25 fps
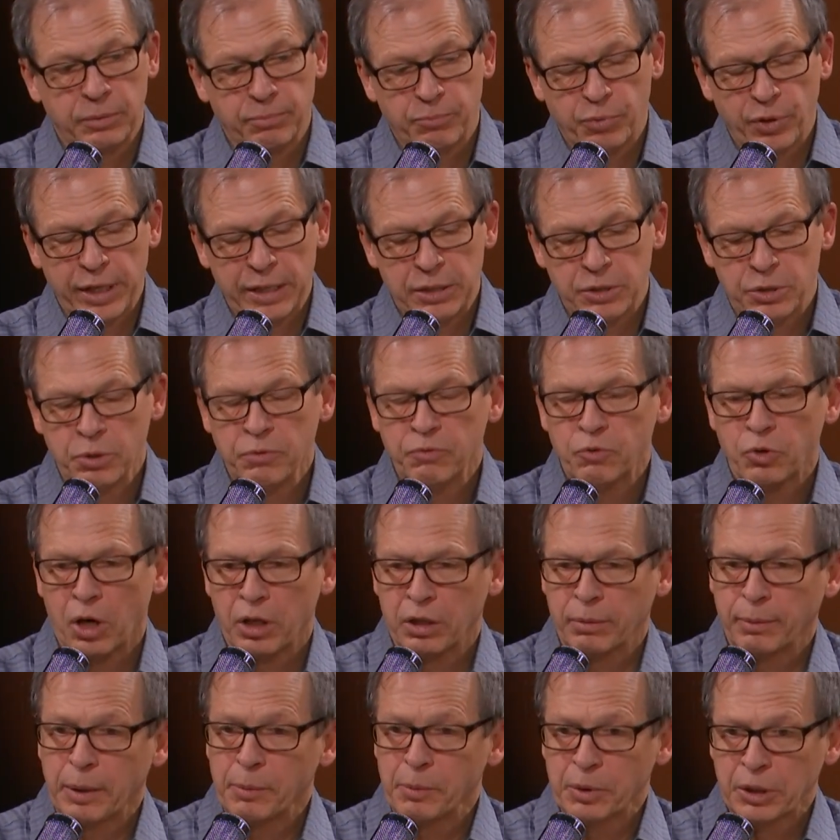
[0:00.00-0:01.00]
and Brad, as you've
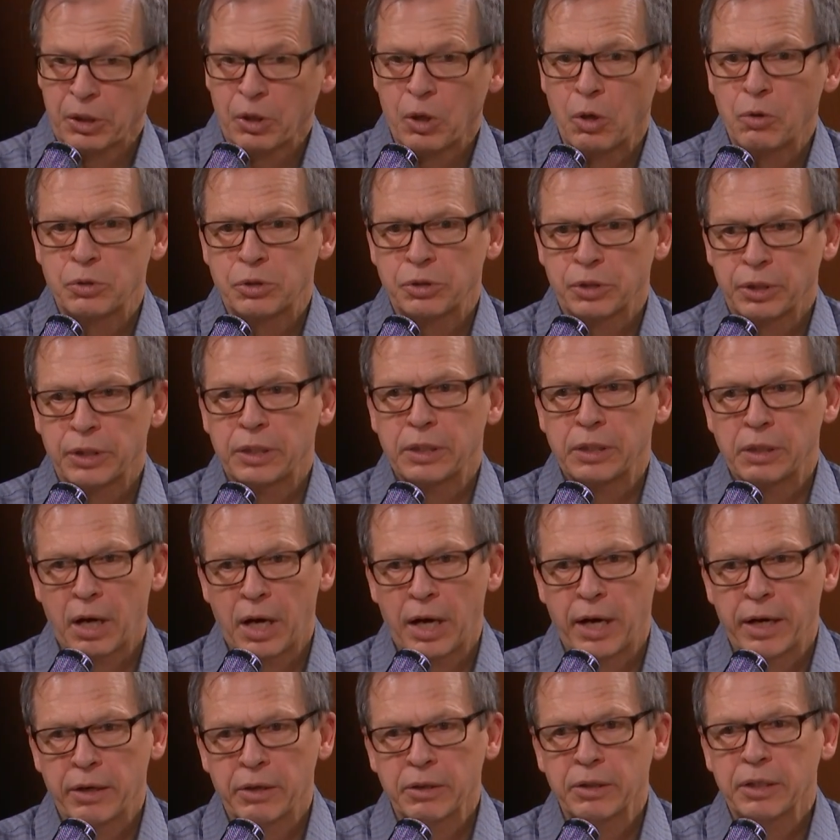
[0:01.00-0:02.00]
talked about, I mean, the coach that he
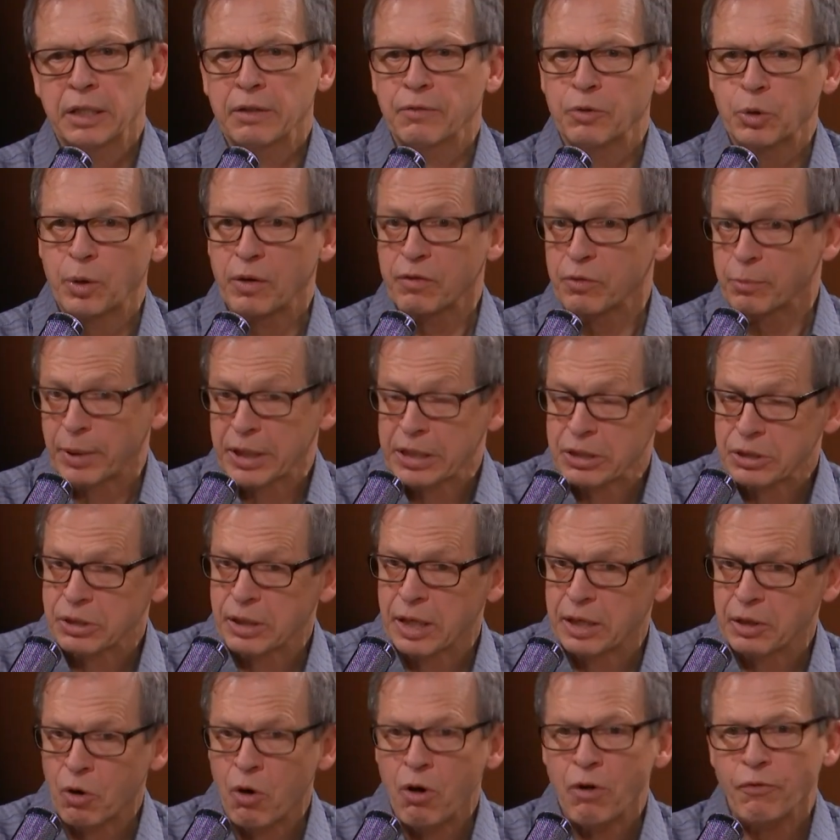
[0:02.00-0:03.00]
hired, even though everybody
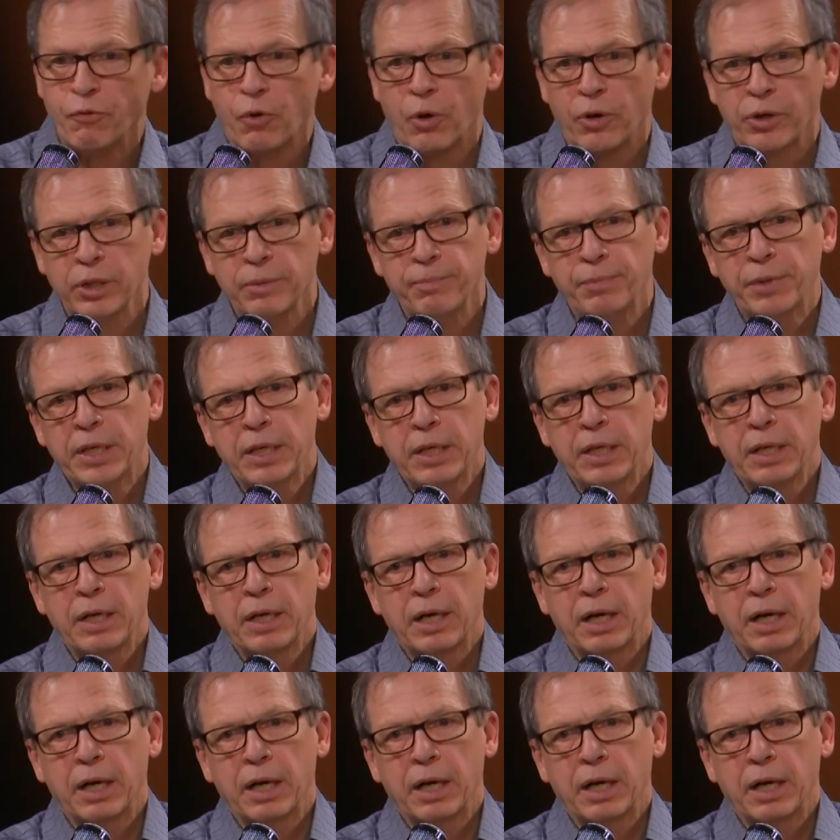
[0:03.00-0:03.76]
signed off on it,